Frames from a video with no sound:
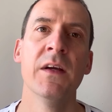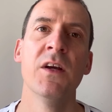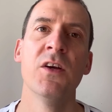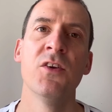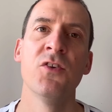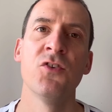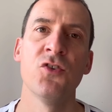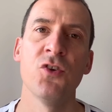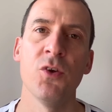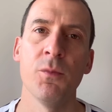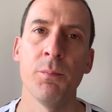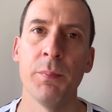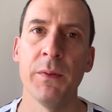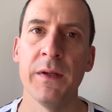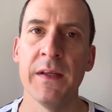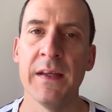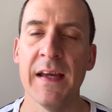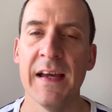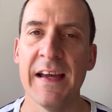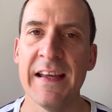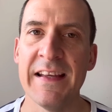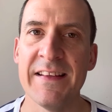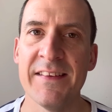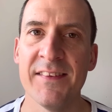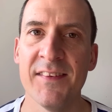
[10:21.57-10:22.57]
Should be
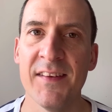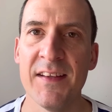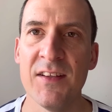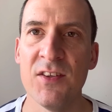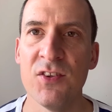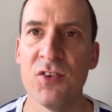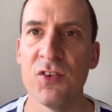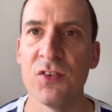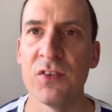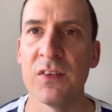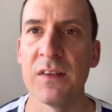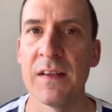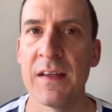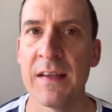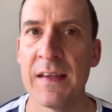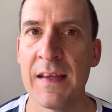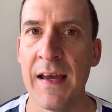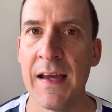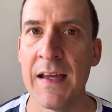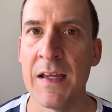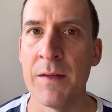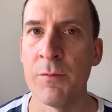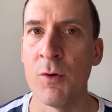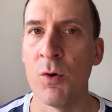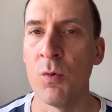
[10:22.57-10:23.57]
a decent
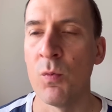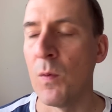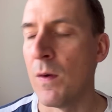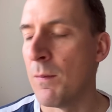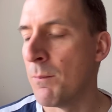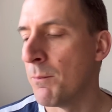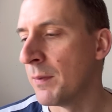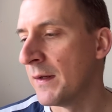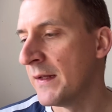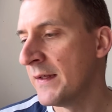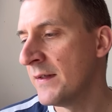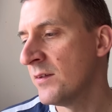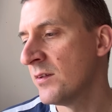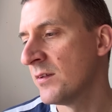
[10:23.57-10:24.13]
game at Wembley,